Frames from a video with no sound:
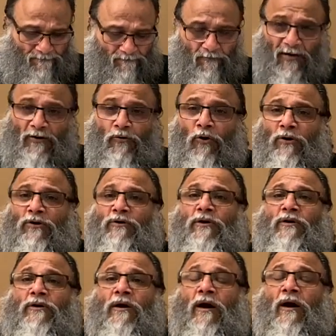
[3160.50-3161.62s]
But don't
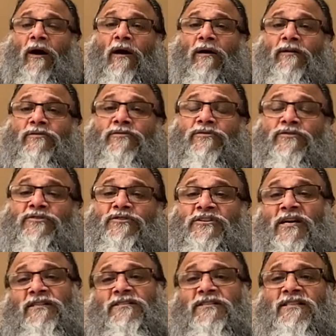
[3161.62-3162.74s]

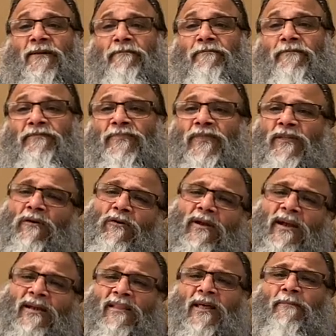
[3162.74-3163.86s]
judge them. No,
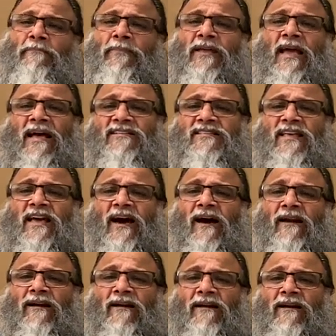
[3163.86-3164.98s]
let them be as they are
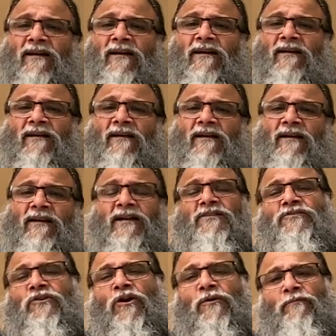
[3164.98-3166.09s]

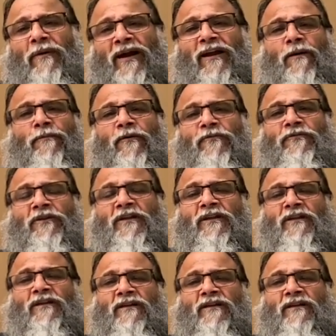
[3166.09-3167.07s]
it's not my cup of tea.